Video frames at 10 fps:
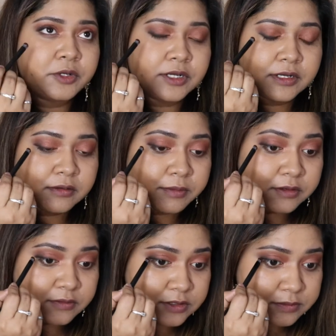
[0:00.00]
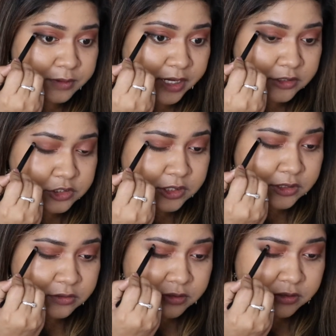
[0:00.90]
Put a little bit of this black
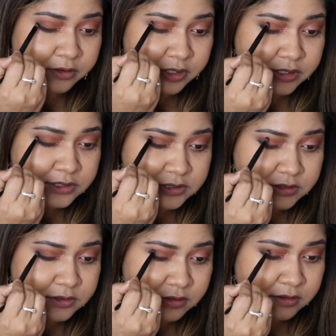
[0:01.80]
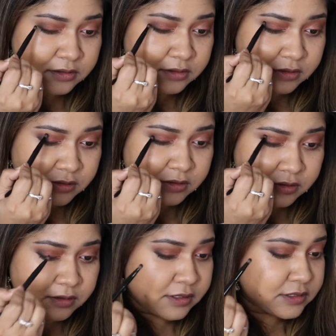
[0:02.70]
shade through the crease
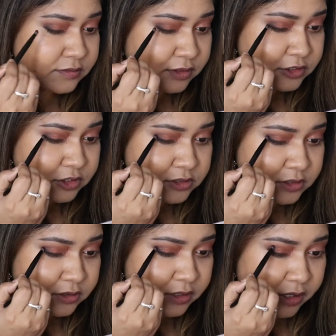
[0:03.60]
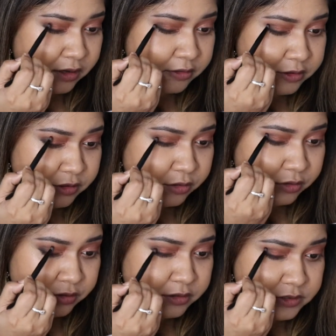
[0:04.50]
as well, just on the outer
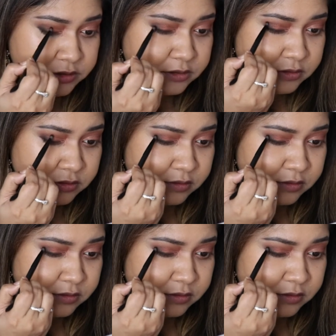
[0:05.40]
corners,